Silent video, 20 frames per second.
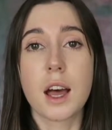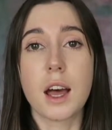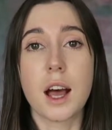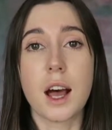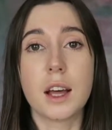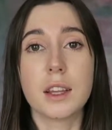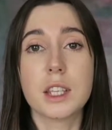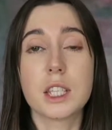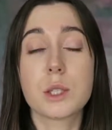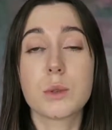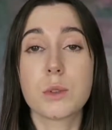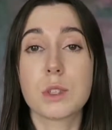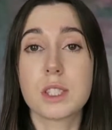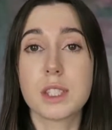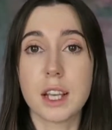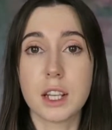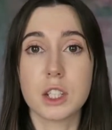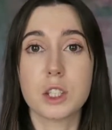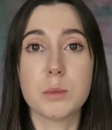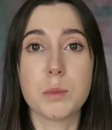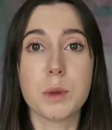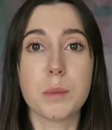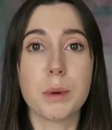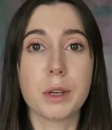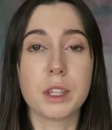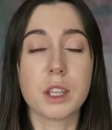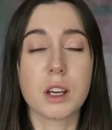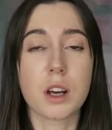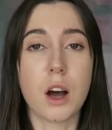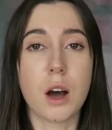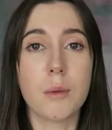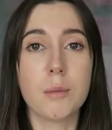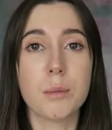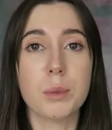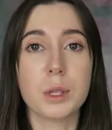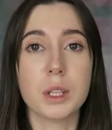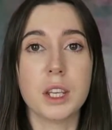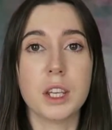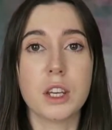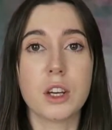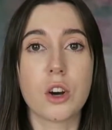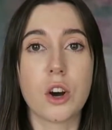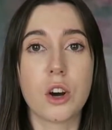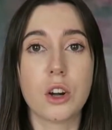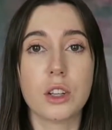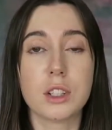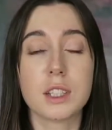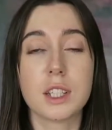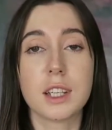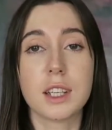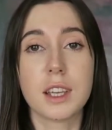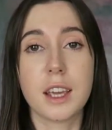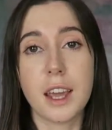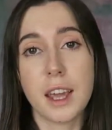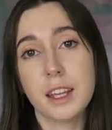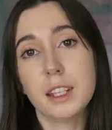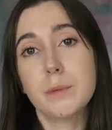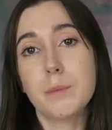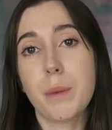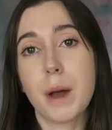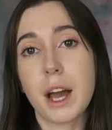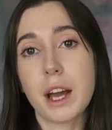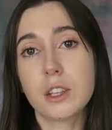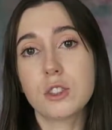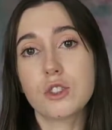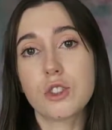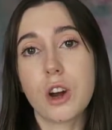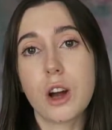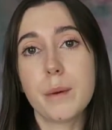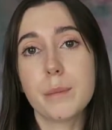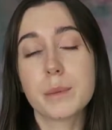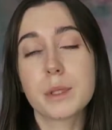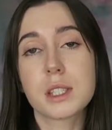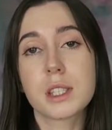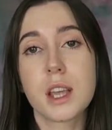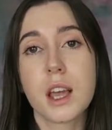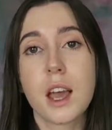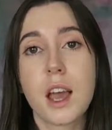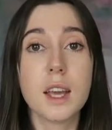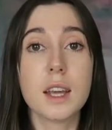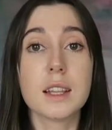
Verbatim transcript: Uh, this was sent to me by the company called Kate Backdrops.